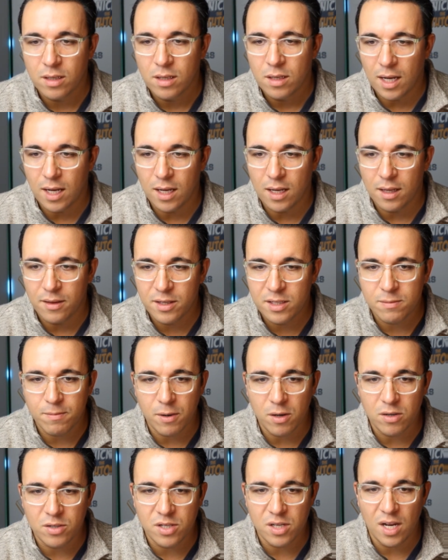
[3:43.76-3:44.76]
uh, this
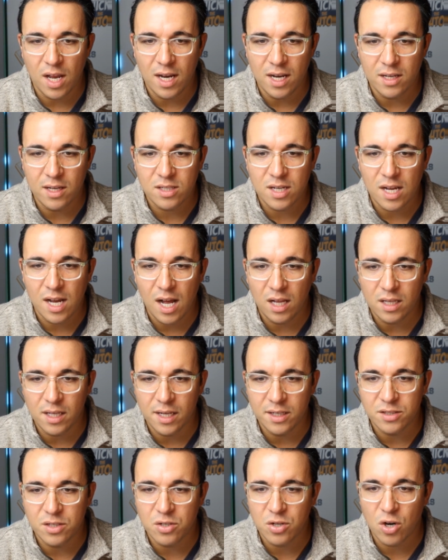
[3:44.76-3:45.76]
person and his
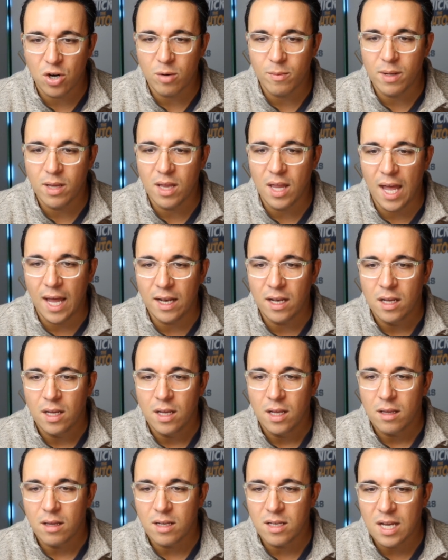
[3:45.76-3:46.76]
colleagues determined that
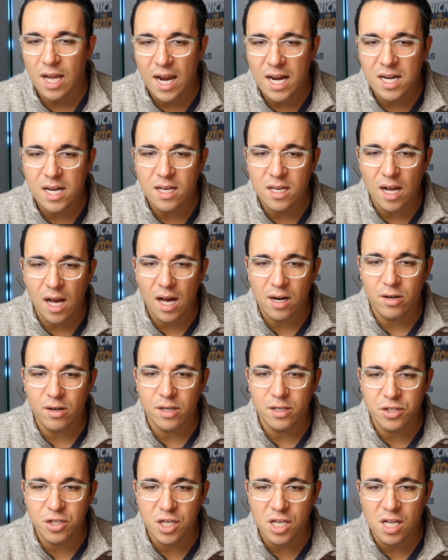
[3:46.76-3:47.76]
the tiny dodder
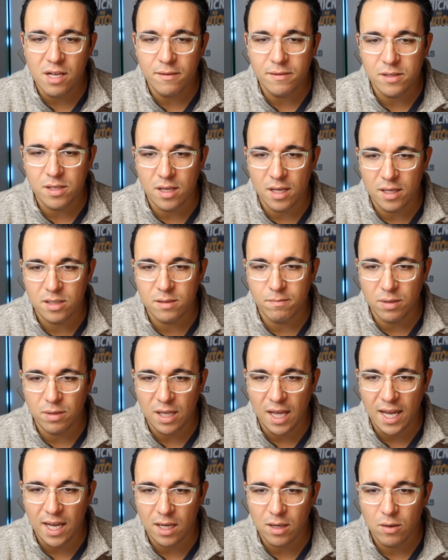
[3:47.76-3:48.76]
achieves this
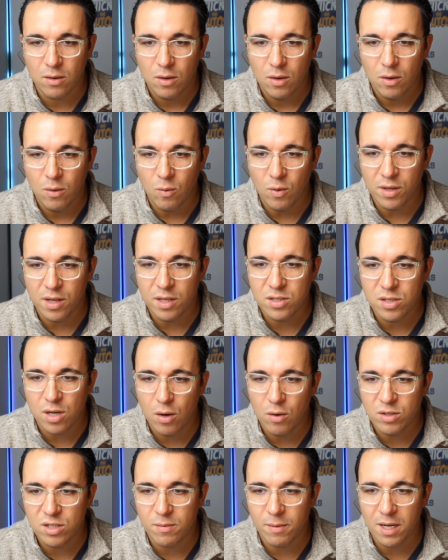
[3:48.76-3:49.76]
blank with its
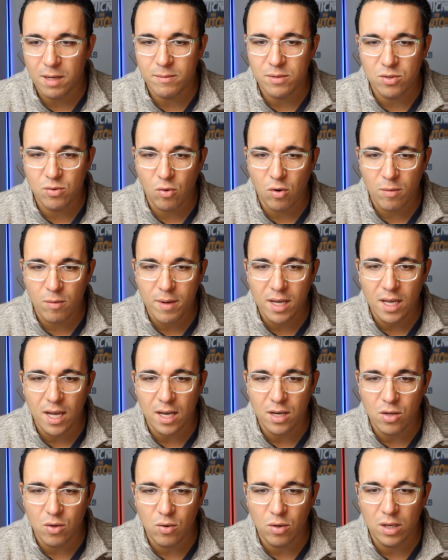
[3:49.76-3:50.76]
host by absorbing
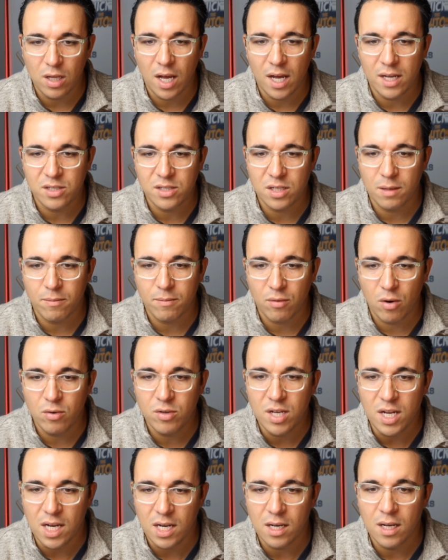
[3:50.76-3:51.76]
and utilizing a
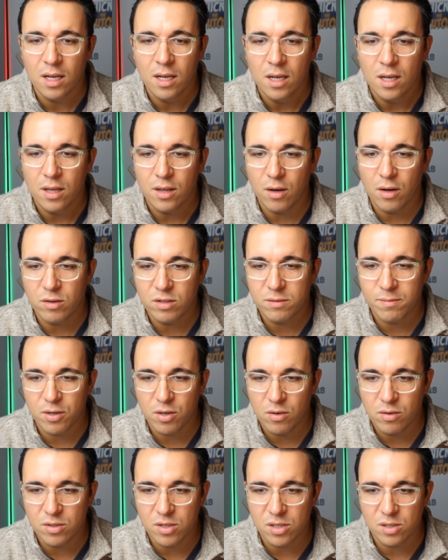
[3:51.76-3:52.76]
protein the host
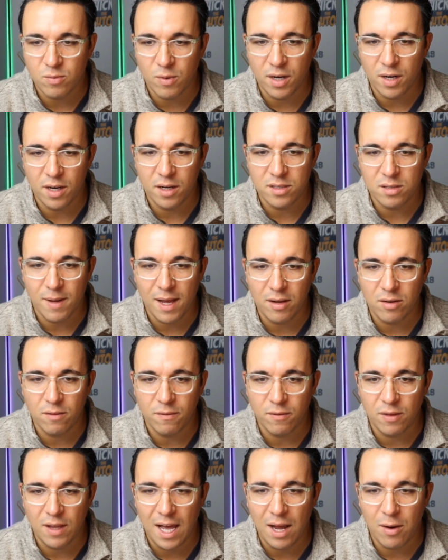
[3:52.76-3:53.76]
produces when it is about to
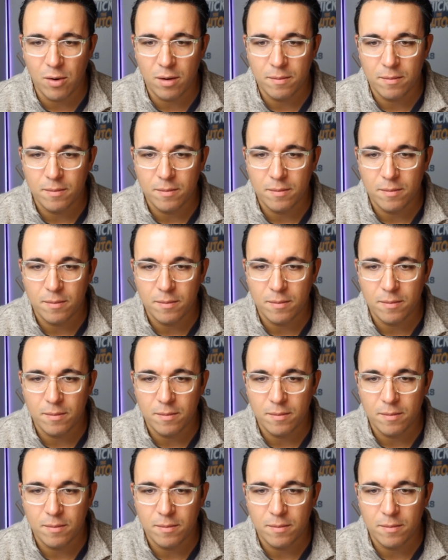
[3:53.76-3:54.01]
flower.